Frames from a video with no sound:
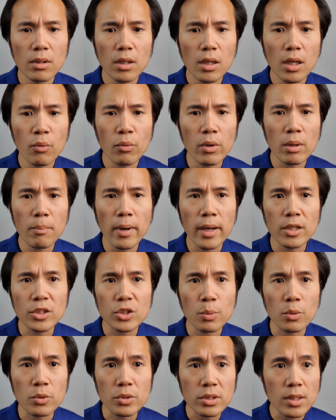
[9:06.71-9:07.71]
and we might as
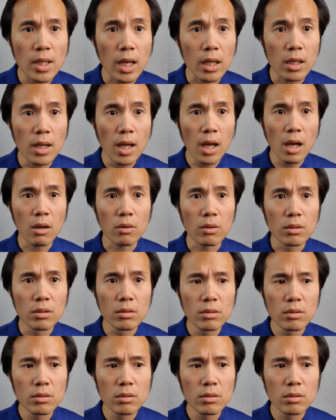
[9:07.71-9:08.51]
well start now.